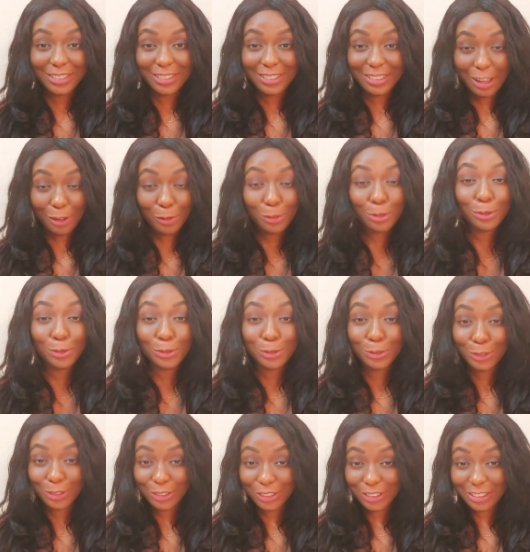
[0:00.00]
I want to
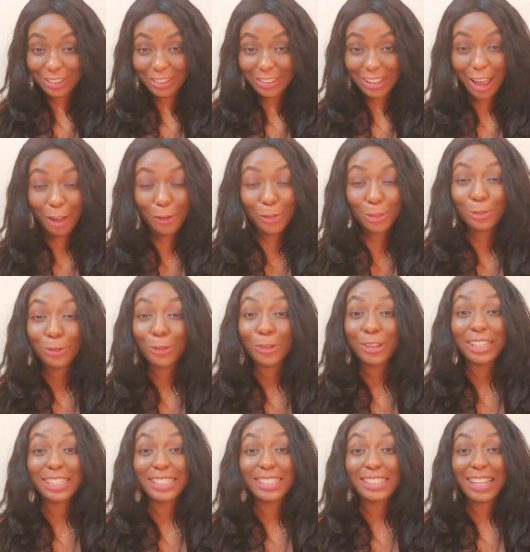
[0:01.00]
know. I want to
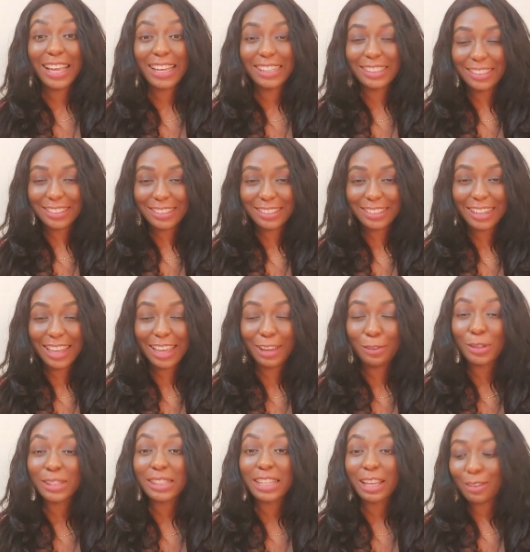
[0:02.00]
understand. Like,
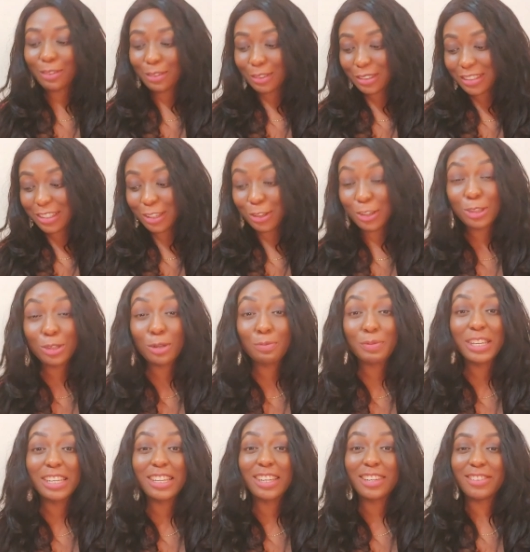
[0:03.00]
what? See, you need to
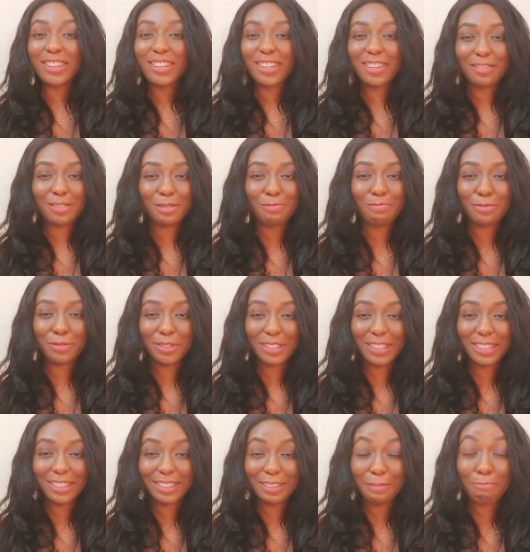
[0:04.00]
be in Kirikiri
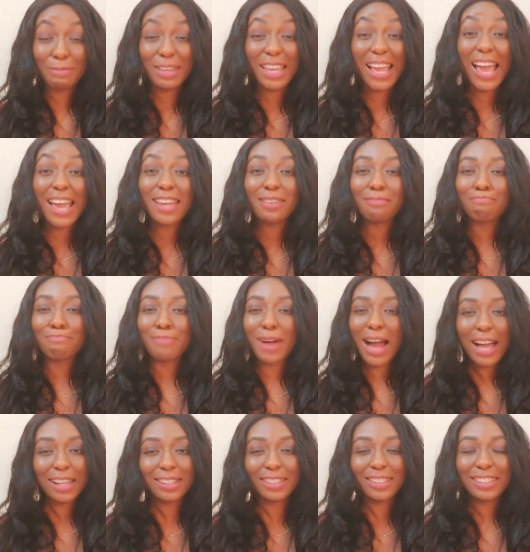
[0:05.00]
prison behind
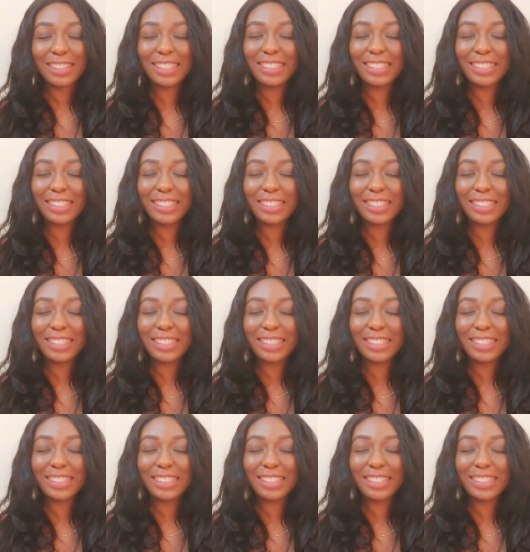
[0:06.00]
bars.